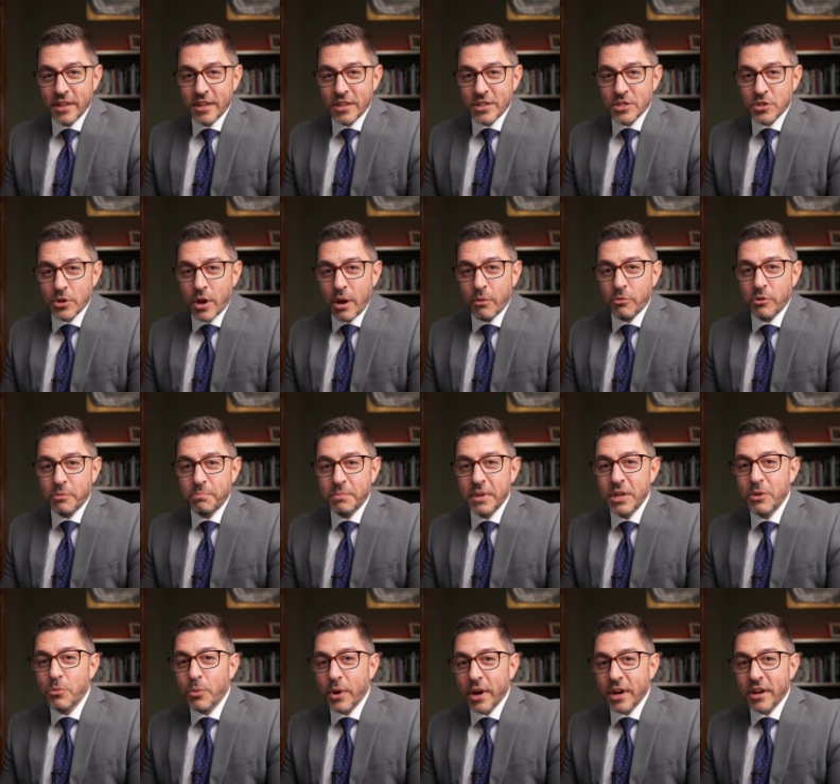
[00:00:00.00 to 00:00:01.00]
So I would
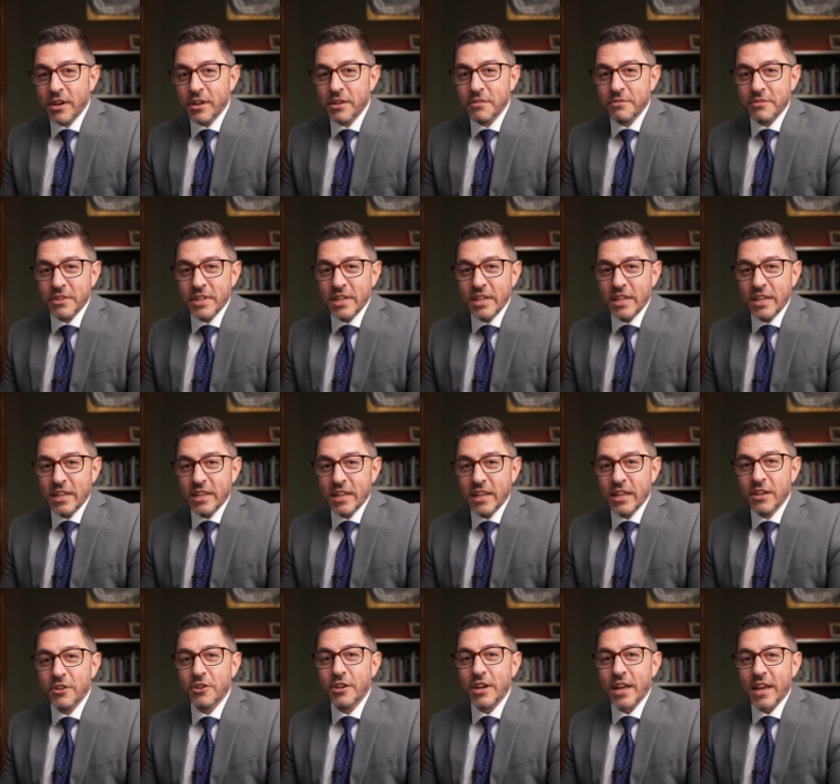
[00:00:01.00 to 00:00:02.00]
beware of any
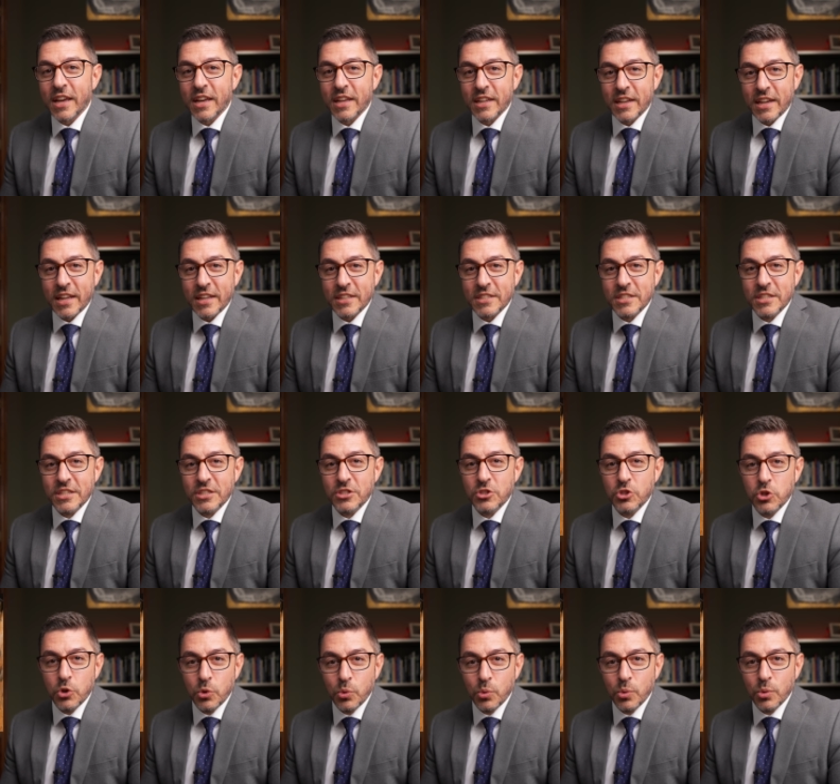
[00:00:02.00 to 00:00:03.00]
internet-connected
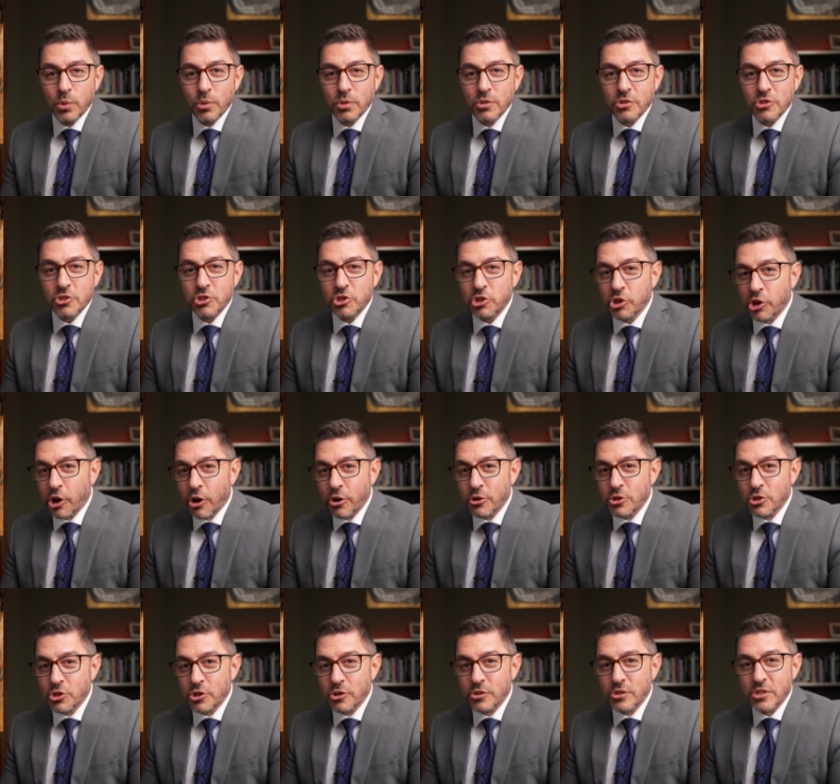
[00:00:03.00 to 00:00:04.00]
tools,
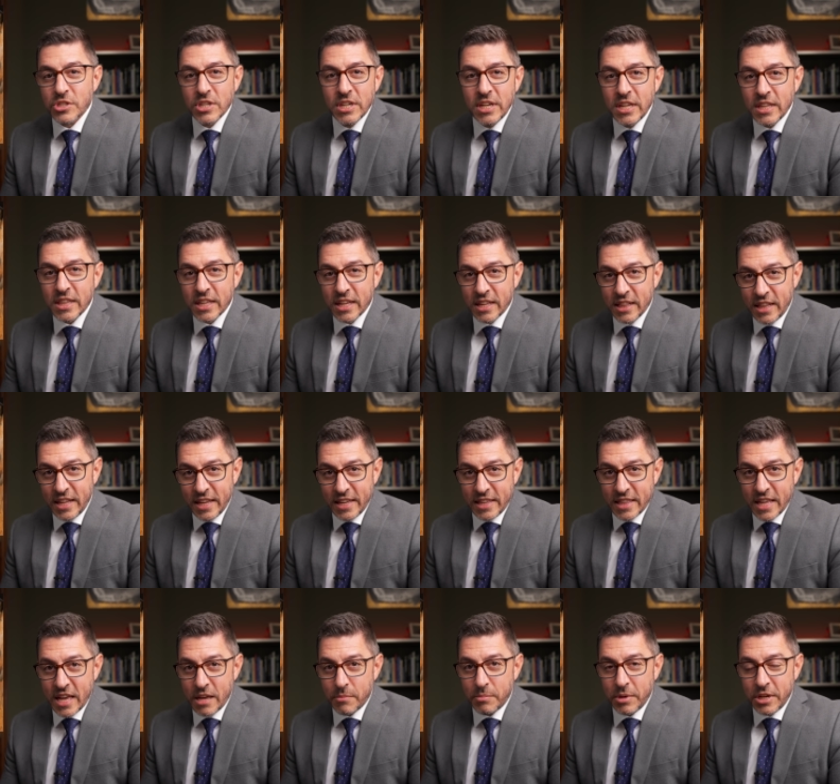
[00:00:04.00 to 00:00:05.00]
chargers, anything like
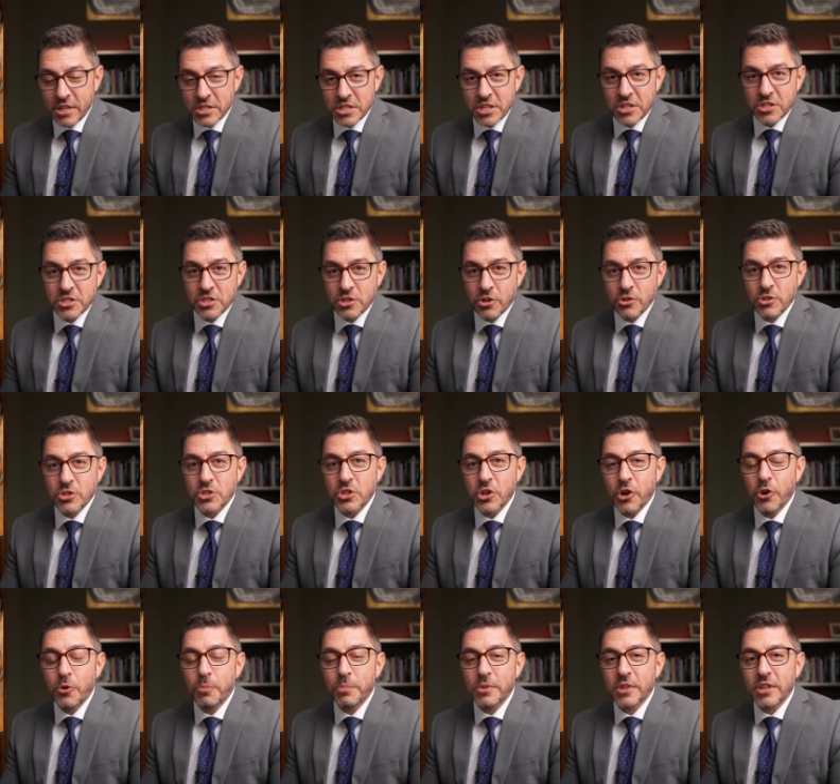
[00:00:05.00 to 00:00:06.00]
that, because it starts to
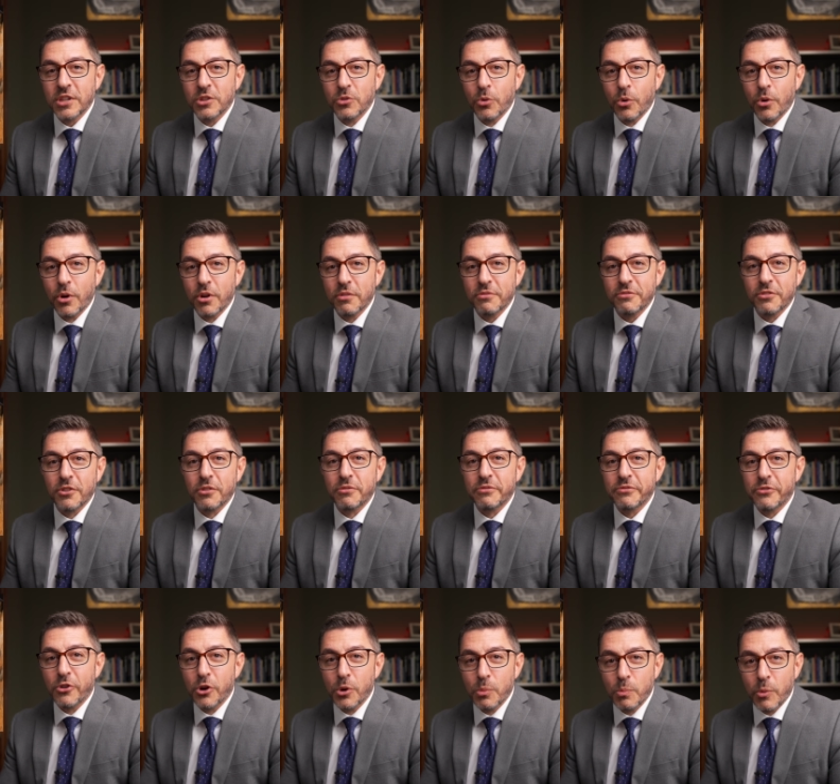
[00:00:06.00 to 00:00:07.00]
open the door for
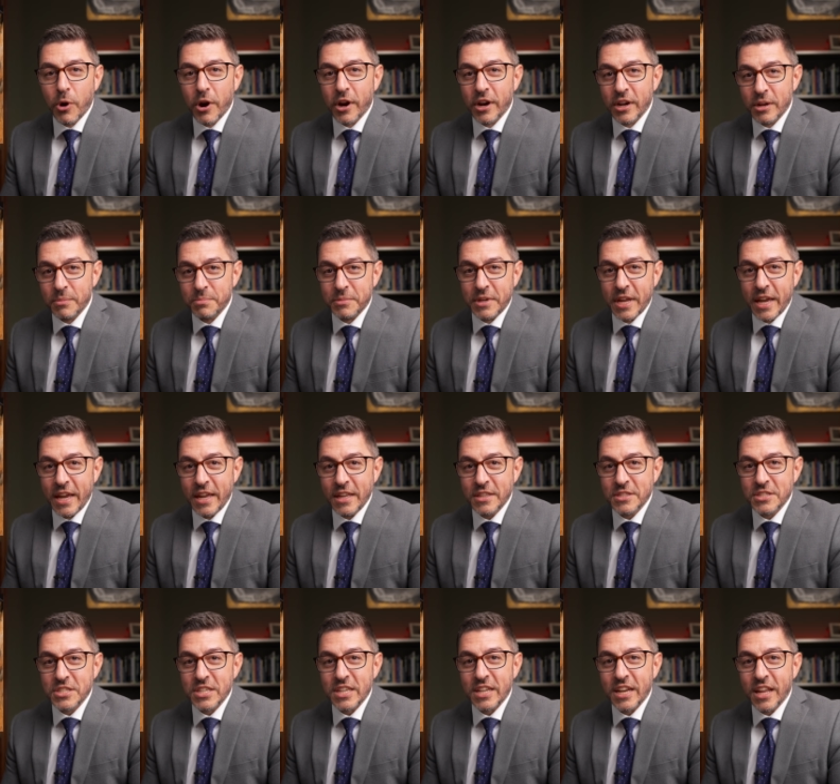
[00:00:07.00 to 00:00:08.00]
firmware
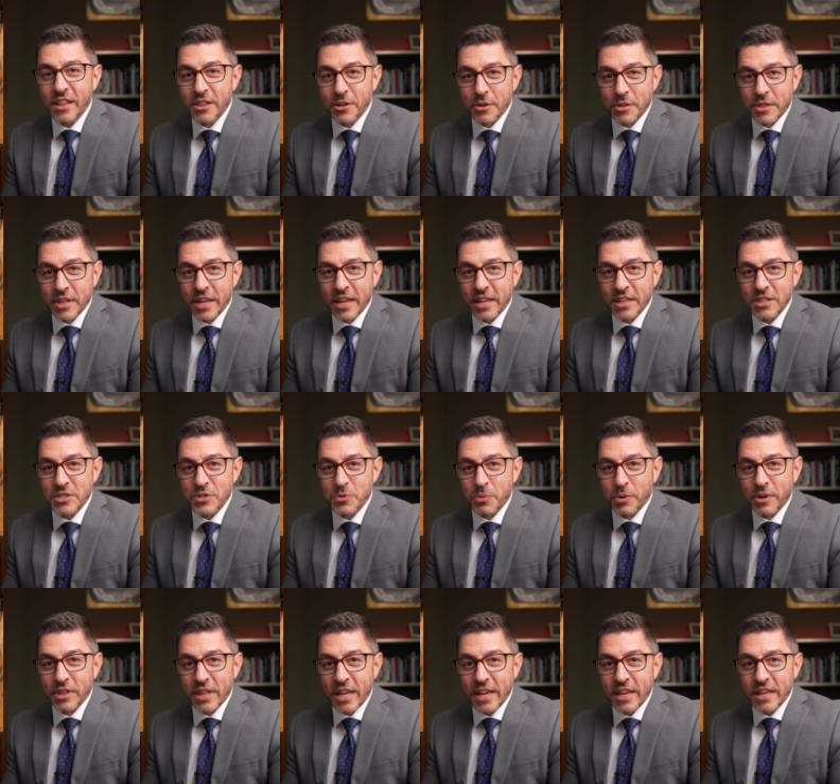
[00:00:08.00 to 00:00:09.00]
updates and other things
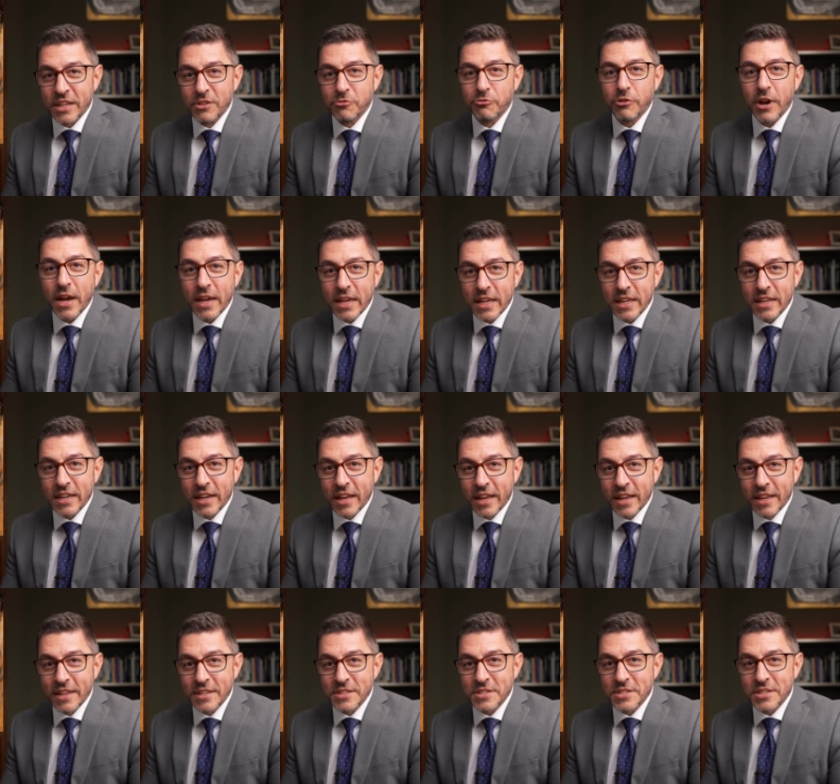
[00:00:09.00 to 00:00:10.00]
where they can
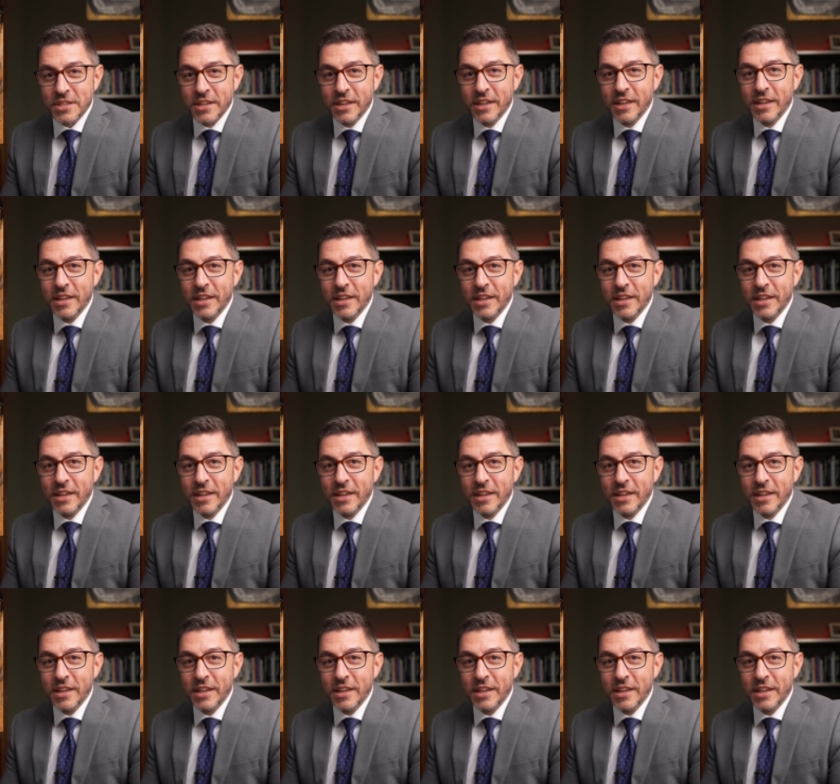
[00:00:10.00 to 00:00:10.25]
recognize